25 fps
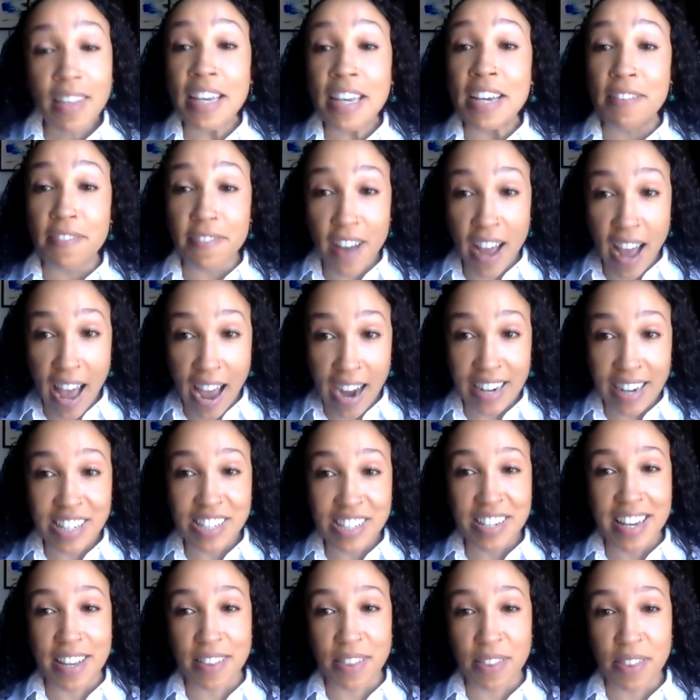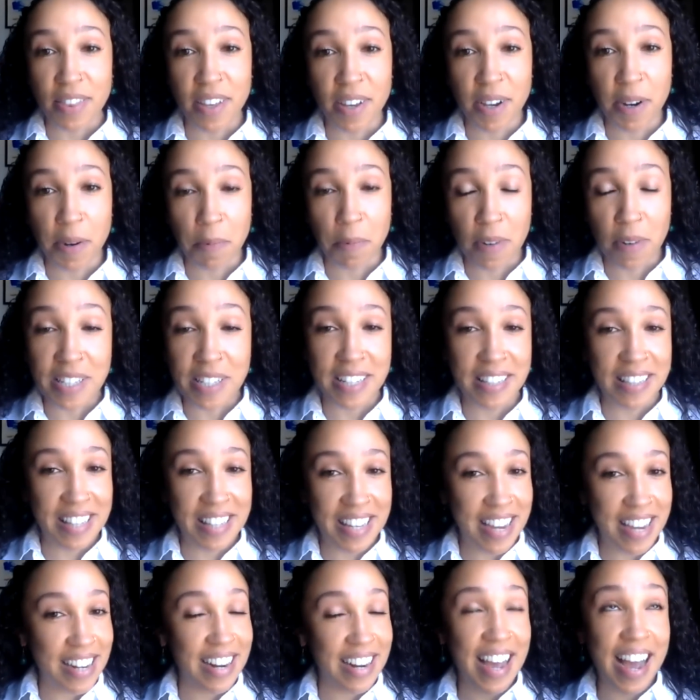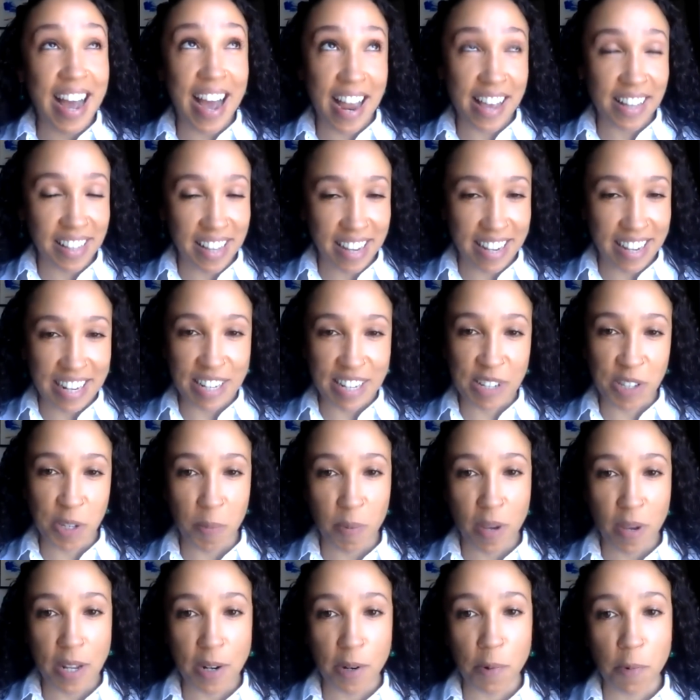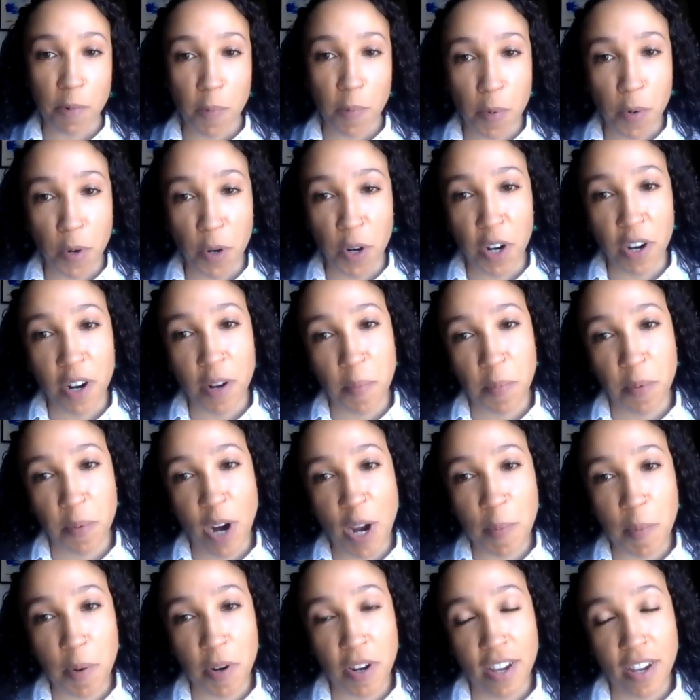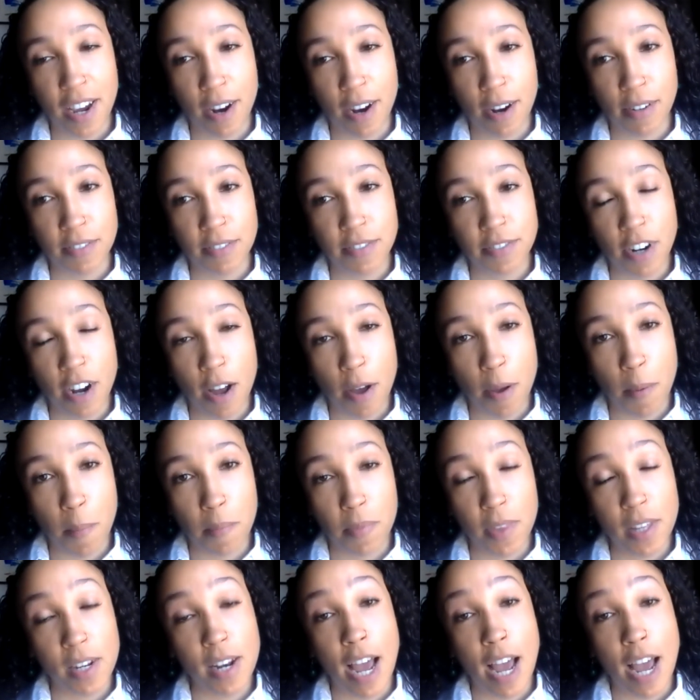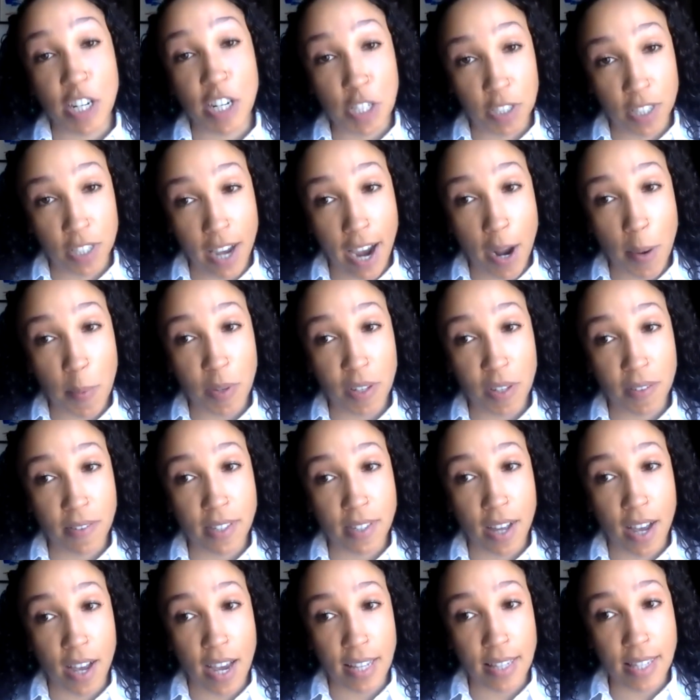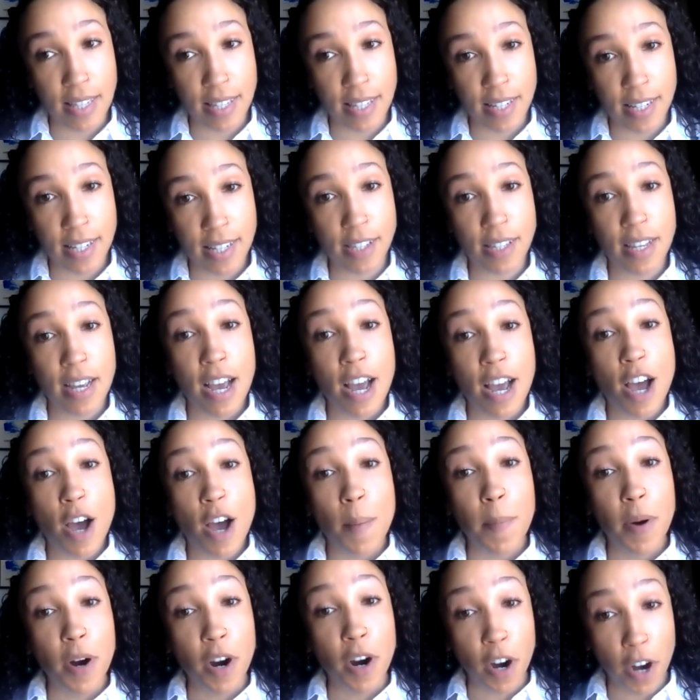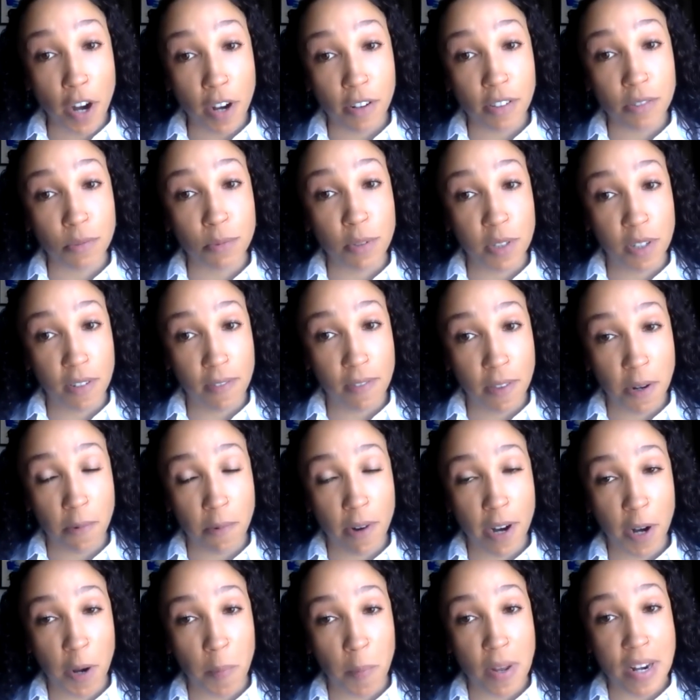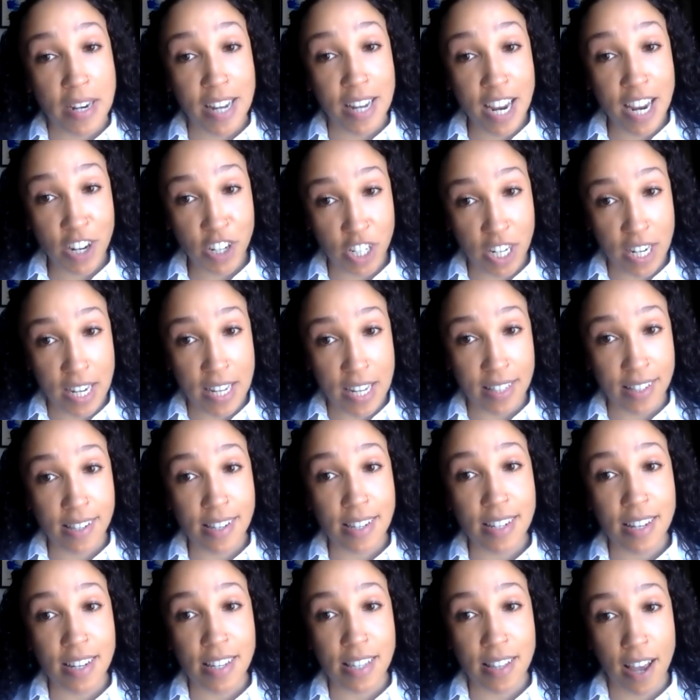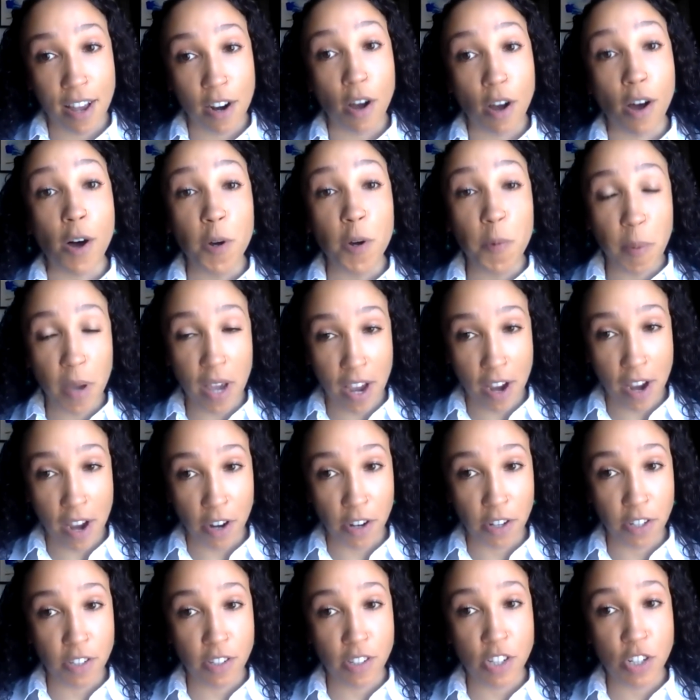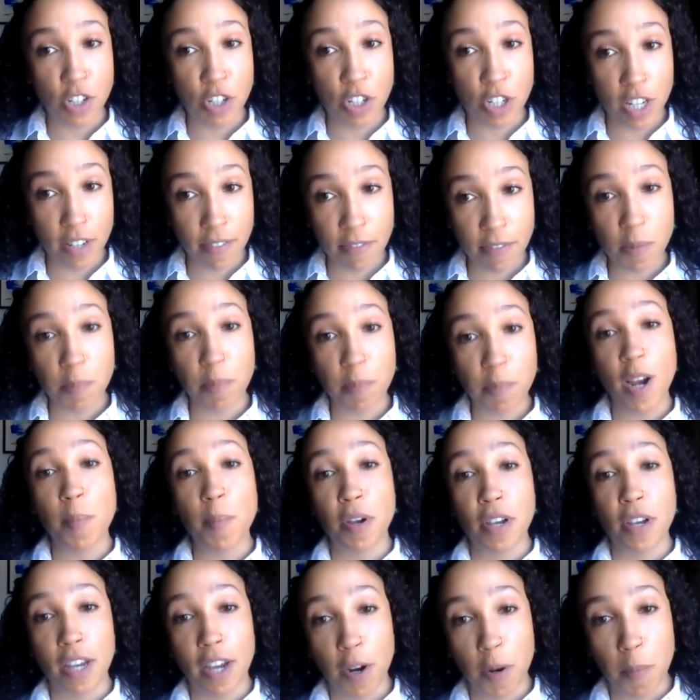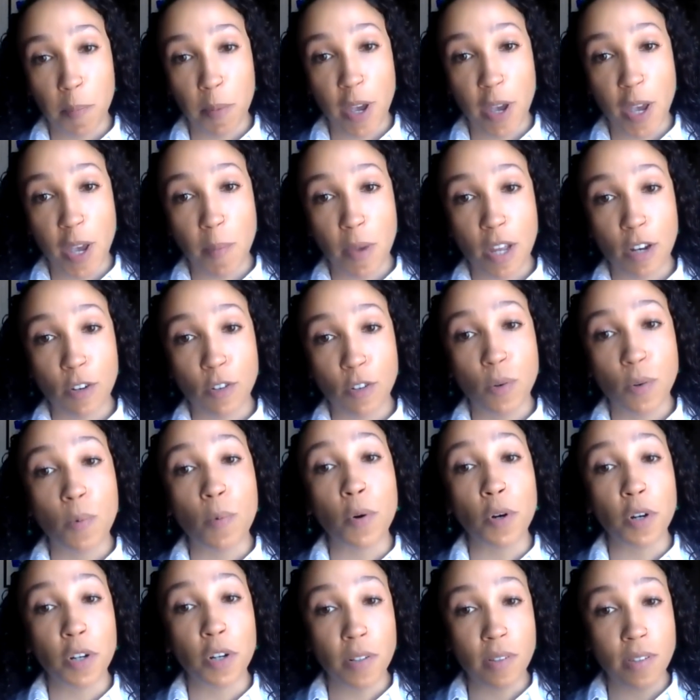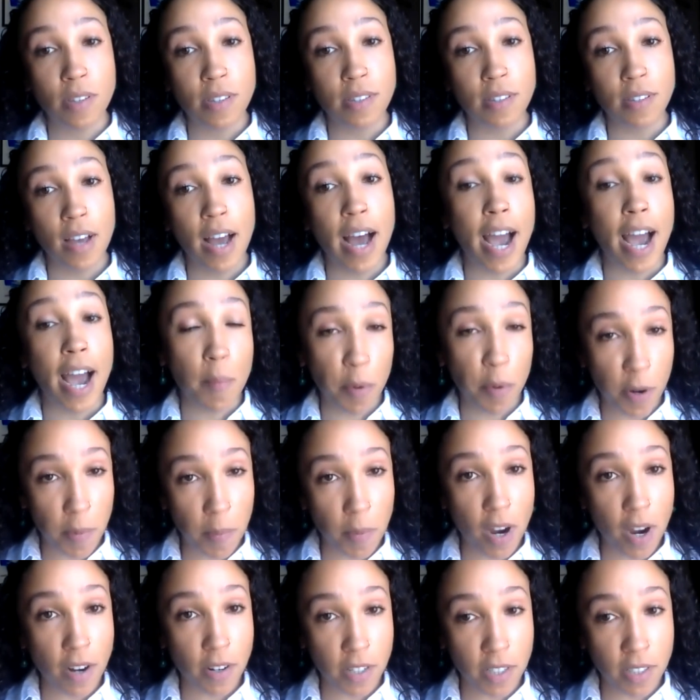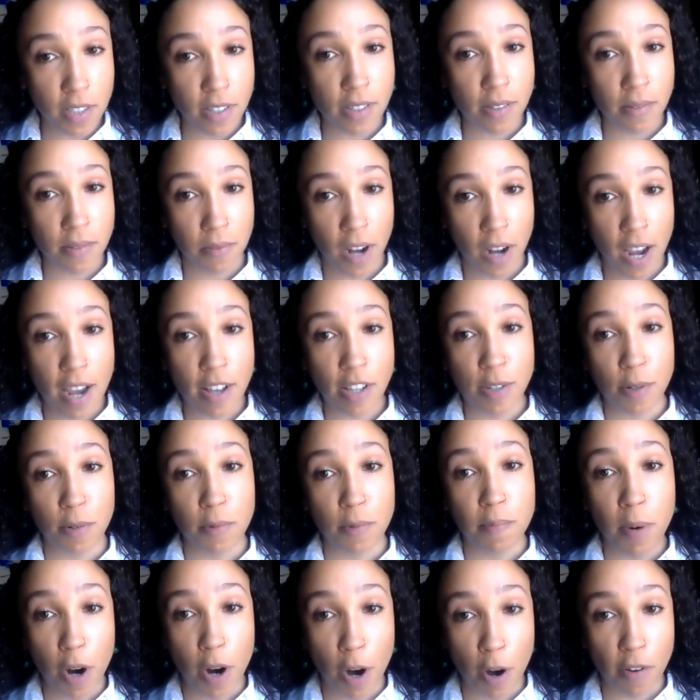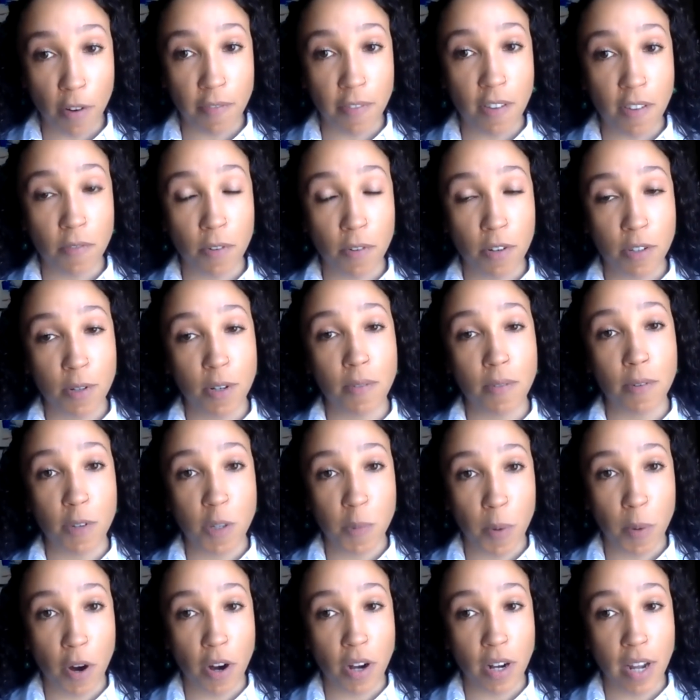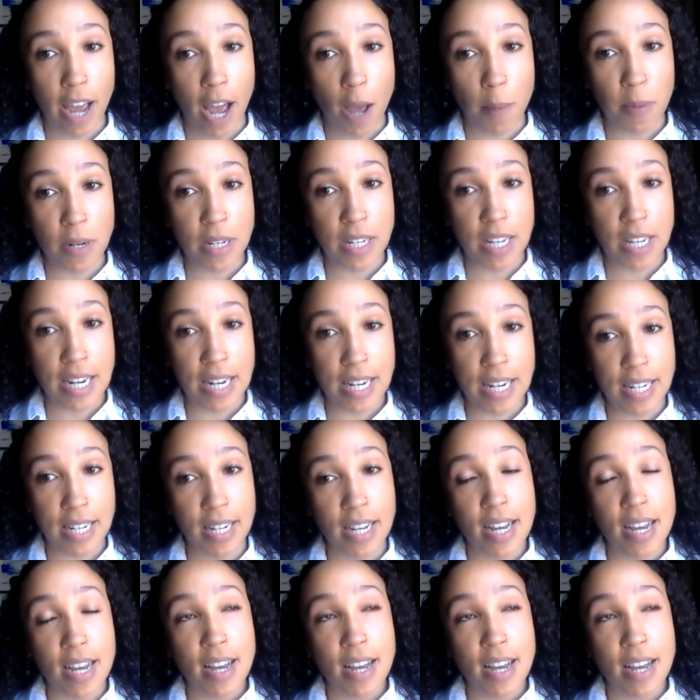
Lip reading: In fact, in the recently and highly anticipated report on primary care from the National Academy of Sciences, part of one of their recommendations is that all payers shift primary care payment towards hybrid models, right? So part fee-for-service, part capitated.